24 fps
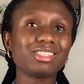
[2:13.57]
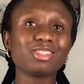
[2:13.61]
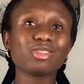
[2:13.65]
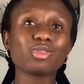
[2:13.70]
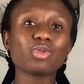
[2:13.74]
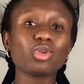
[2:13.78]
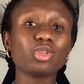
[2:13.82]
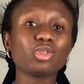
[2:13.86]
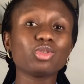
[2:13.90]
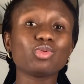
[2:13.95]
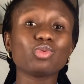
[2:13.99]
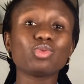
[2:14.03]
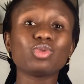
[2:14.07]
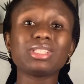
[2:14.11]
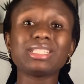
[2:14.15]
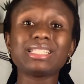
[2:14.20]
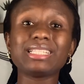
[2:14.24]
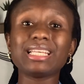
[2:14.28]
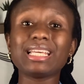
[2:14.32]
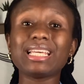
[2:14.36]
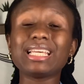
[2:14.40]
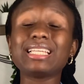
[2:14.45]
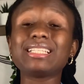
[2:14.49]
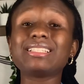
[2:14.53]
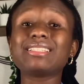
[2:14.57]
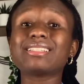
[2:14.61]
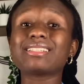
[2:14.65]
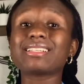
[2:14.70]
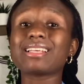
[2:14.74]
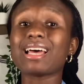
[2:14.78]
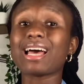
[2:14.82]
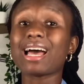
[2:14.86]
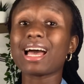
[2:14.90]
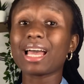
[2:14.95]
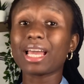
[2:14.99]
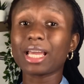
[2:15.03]
it's going to take
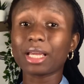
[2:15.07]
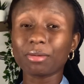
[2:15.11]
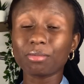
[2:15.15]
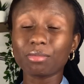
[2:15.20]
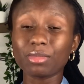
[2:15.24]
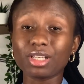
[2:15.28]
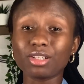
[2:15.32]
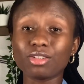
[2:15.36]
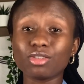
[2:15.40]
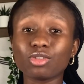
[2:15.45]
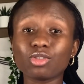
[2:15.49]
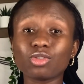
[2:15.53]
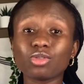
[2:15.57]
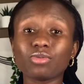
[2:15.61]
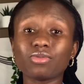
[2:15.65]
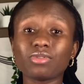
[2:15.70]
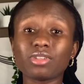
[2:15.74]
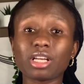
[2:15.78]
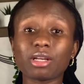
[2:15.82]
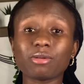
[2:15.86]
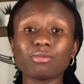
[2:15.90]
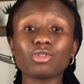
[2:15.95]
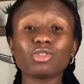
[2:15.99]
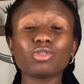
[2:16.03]
time, a lot of time.